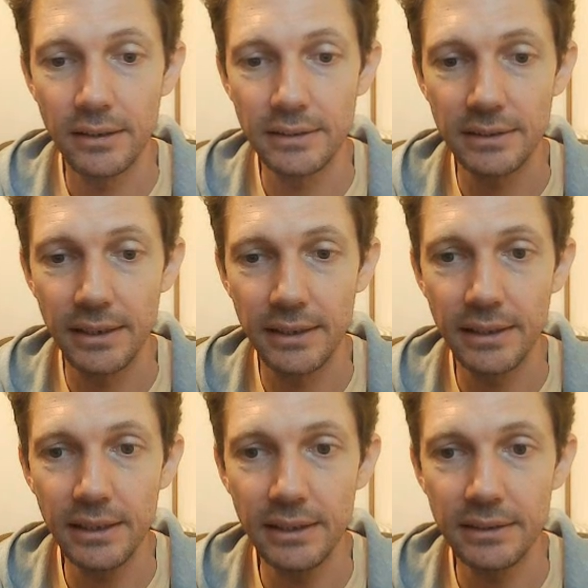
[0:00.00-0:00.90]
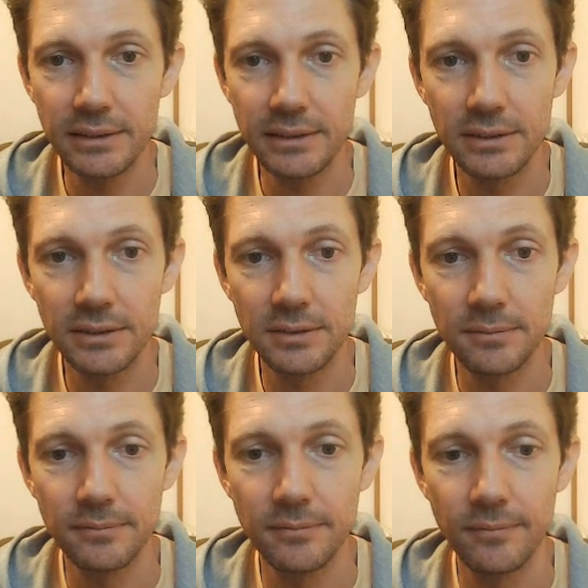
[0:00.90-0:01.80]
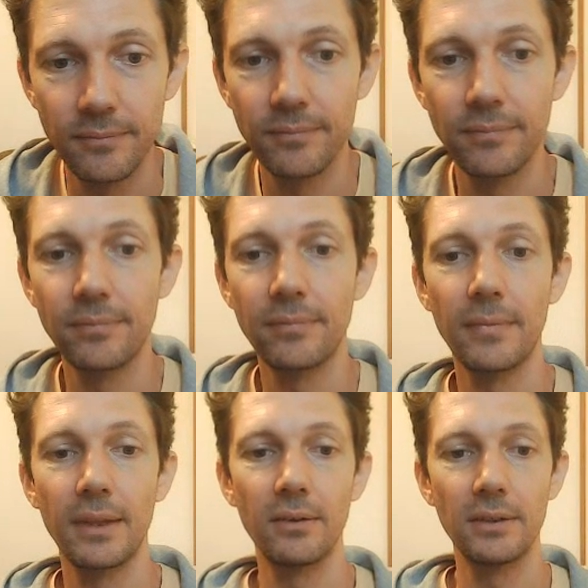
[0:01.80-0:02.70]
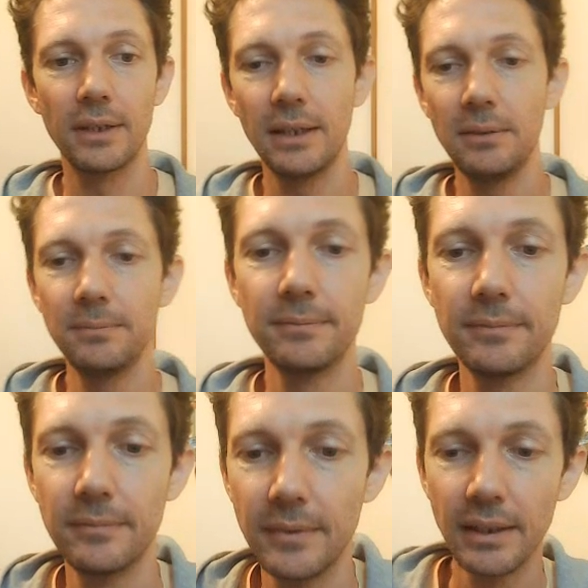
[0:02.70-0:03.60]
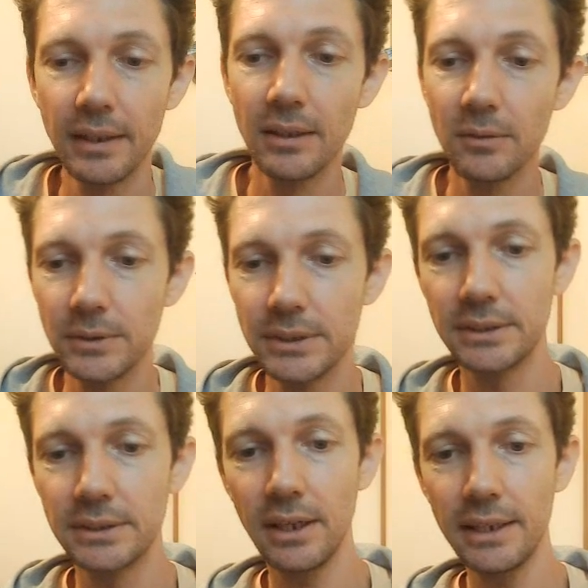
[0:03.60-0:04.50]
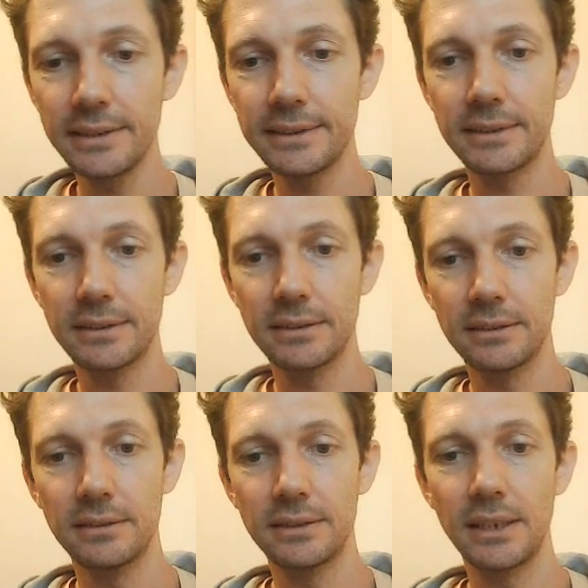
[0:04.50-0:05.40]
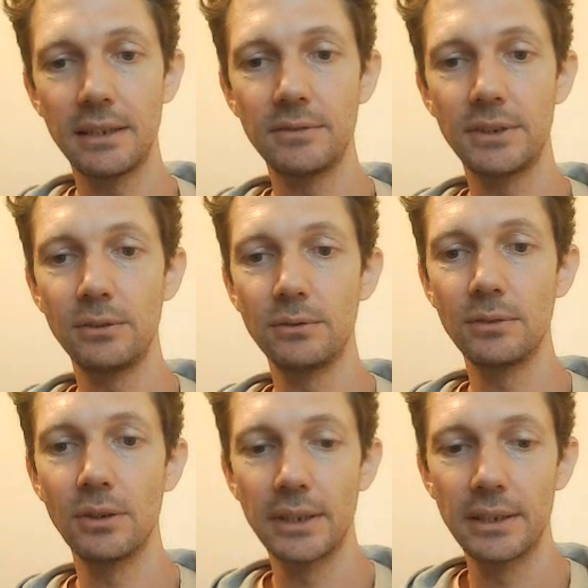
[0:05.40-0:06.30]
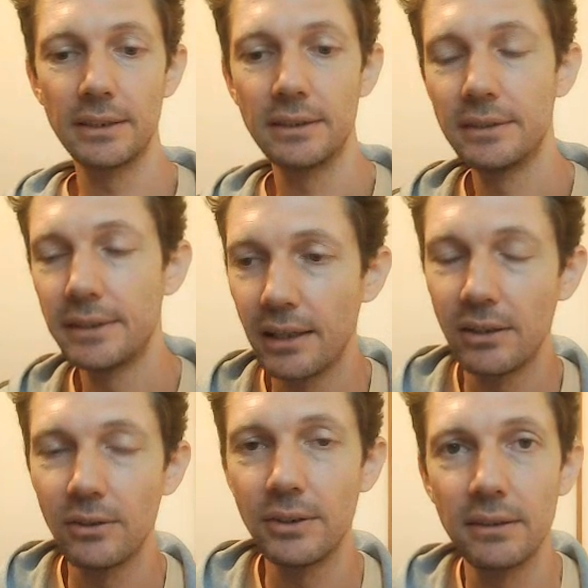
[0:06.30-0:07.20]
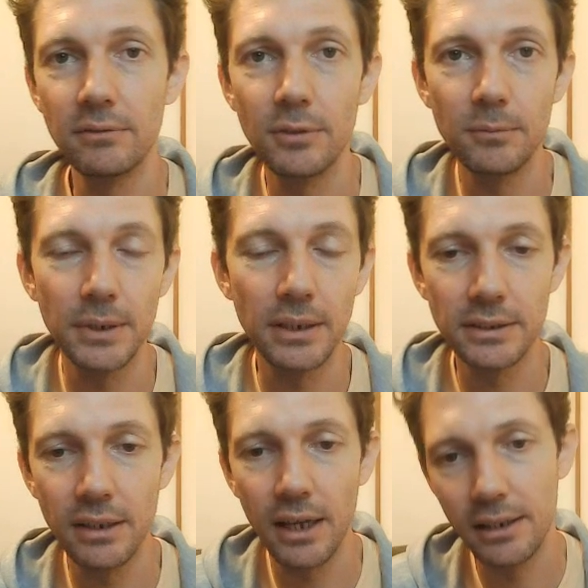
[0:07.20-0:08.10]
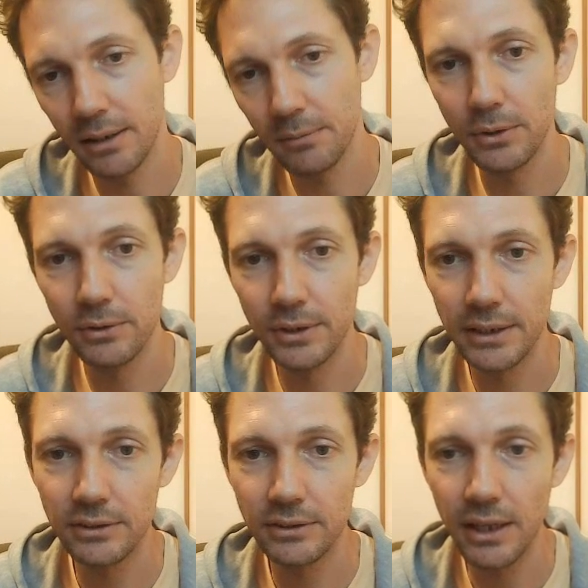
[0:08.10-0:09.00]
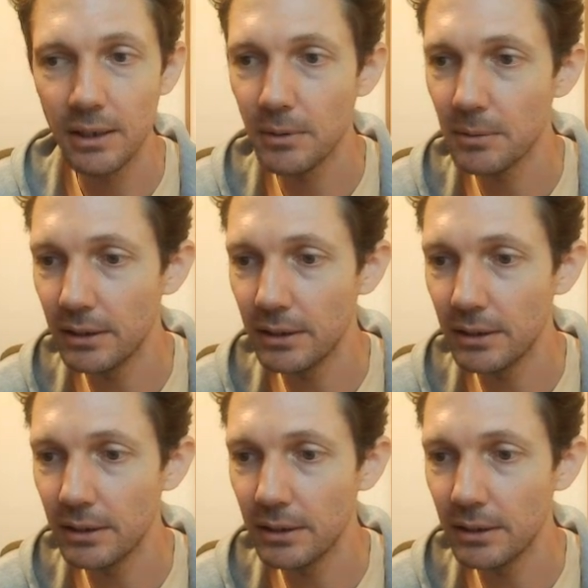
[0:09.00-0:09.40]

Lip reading: like this. Okay, which is nice. Saves you going and downloading from another site and uploading to Aweber.